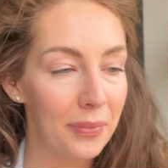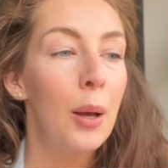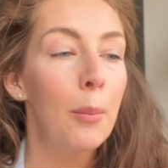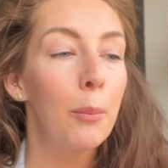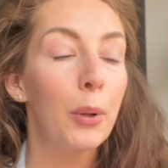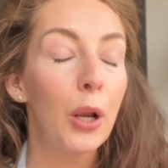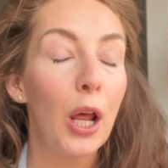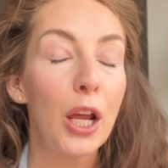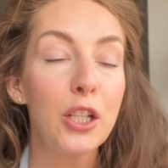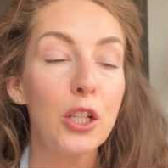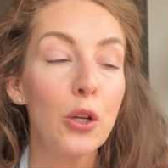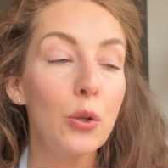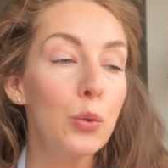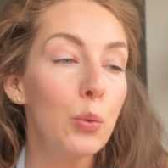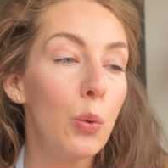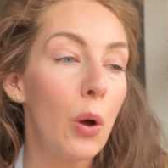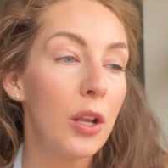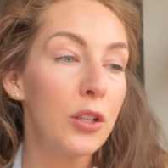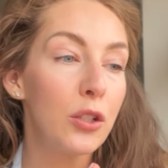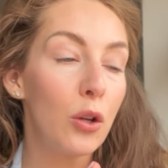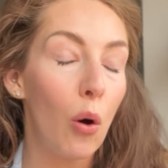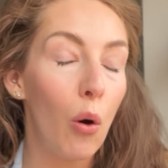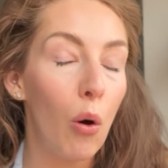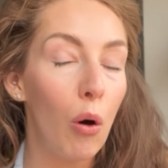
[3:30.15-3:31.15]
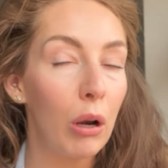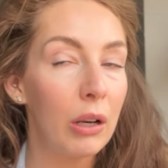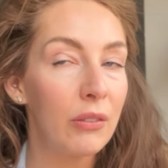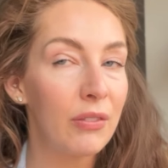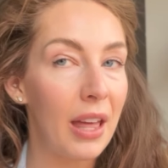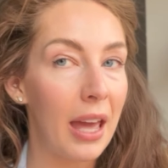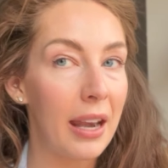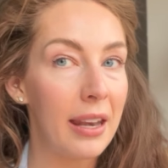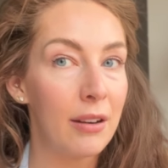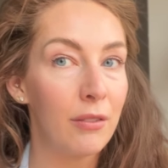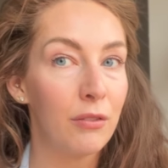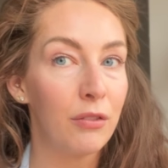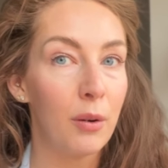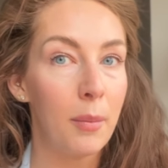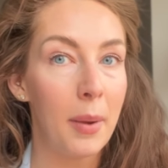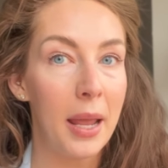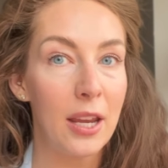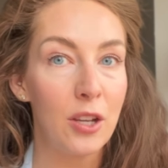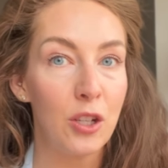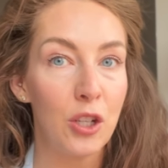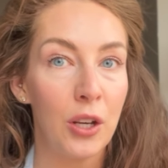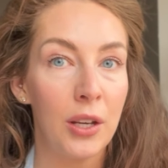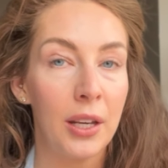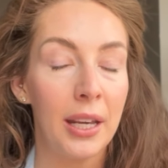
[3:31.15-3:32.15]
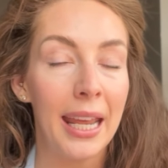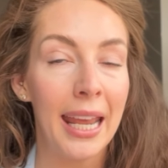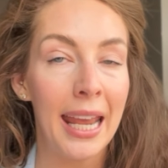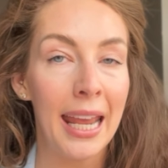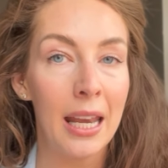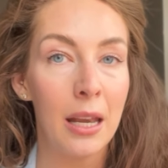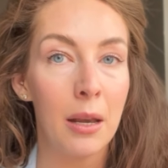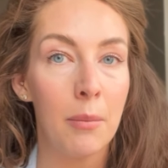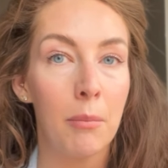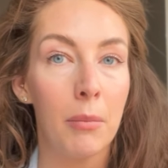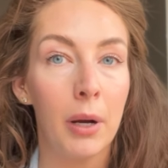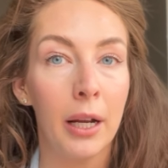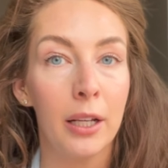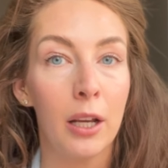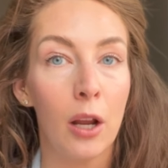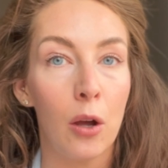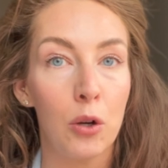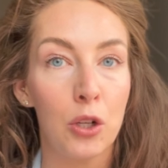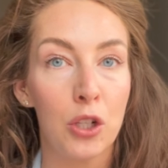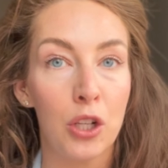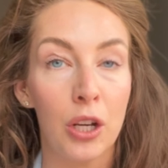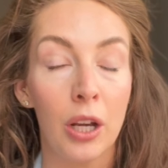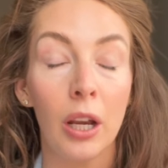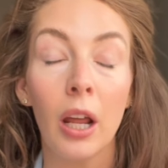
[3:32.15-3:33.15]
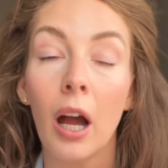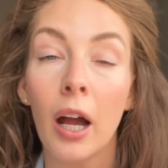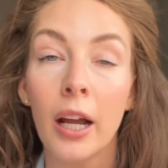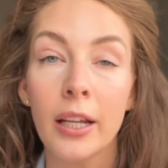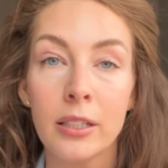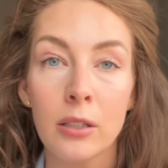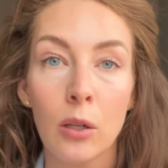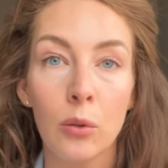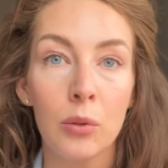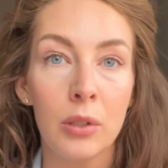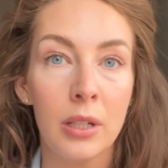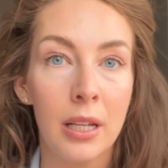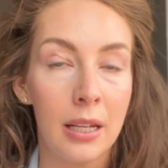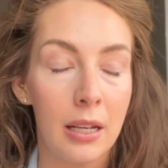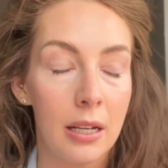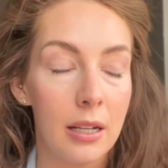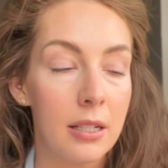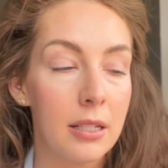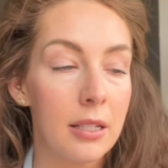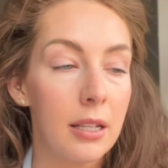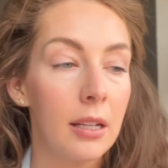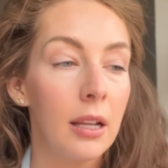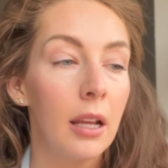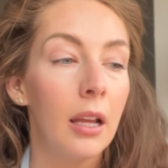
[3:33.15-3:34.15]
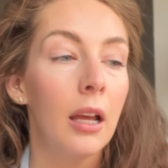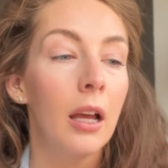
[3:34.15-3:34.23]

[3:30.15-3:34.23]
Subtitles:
But I don't want all of that information in my Notion. I don't need it.